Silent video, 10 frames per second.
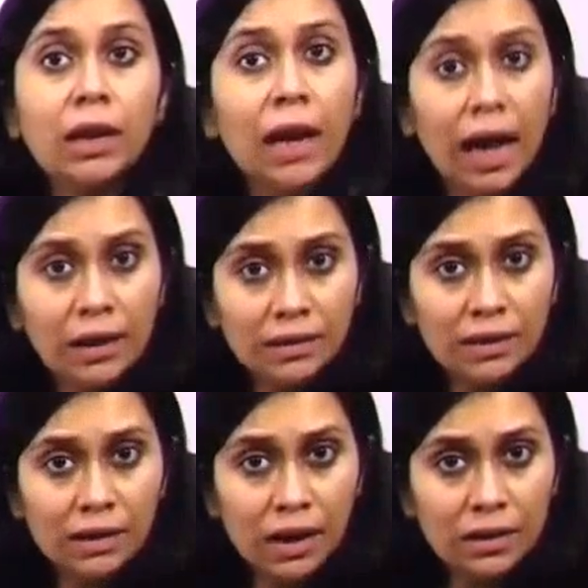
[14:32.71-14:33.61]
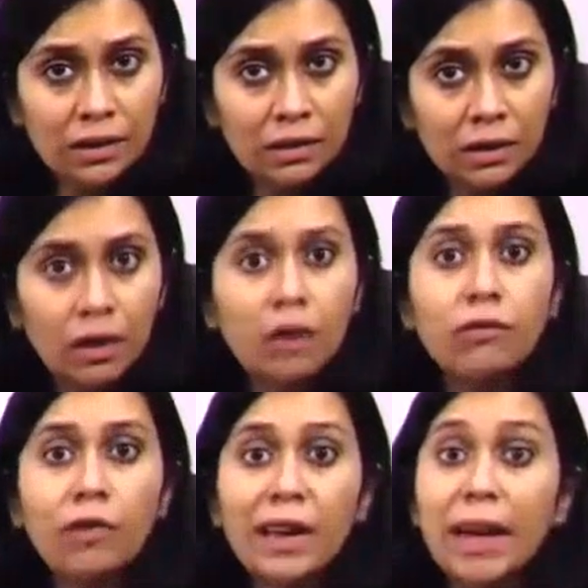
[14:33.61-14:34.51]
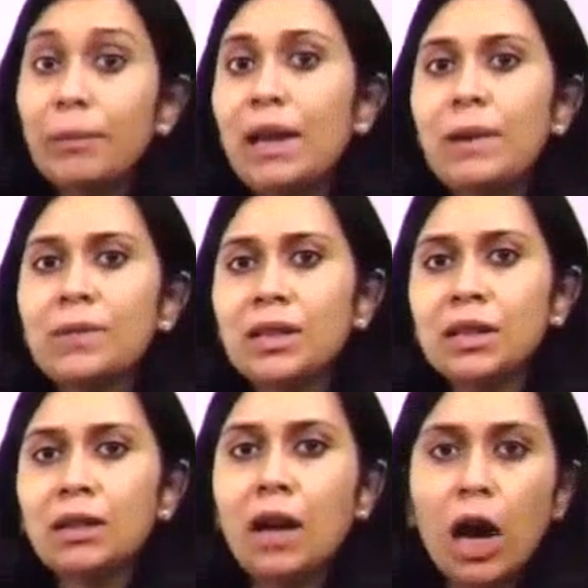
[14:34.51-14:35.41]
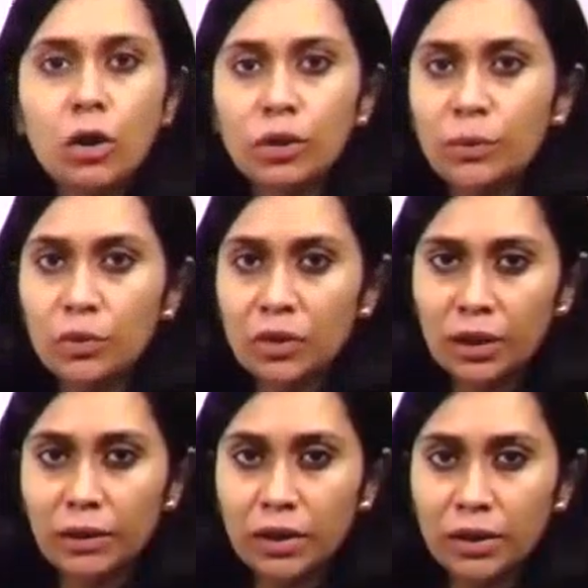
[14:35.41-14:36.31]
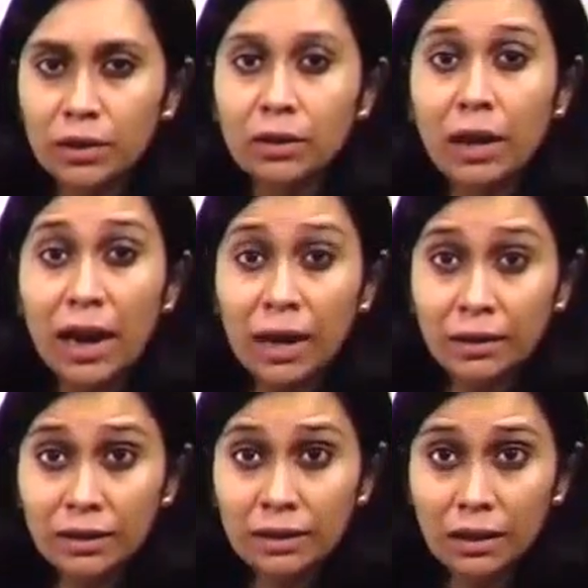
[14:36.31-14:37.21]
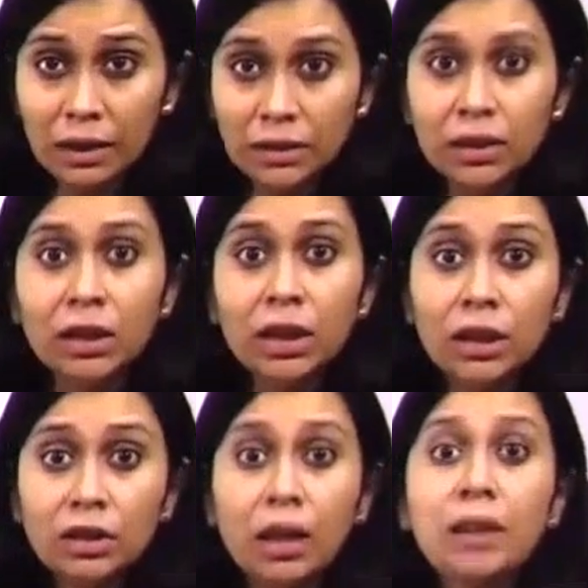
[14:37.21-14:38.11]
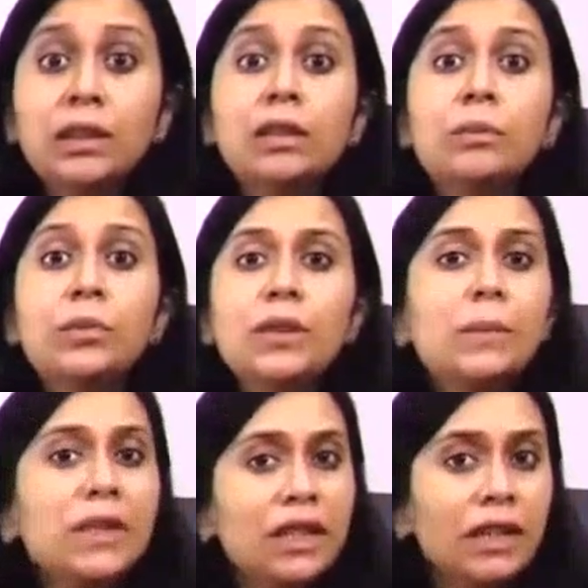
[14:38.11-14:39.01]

and discussed for epilepsy how to approach the question, and discussed drug precipitating